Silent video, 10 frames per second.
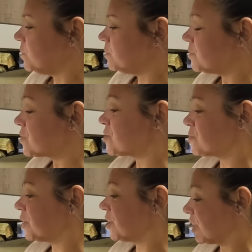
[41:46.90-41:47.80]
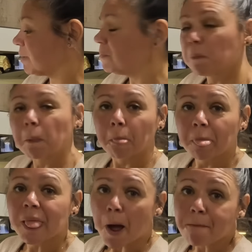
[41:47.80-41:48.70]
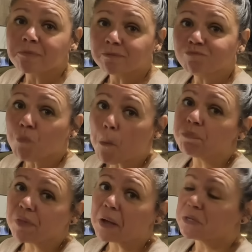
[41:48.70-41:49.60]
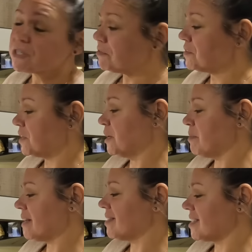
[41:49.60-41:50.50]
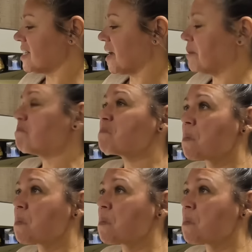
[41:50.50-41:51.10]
This is really good. I will definitely make this again.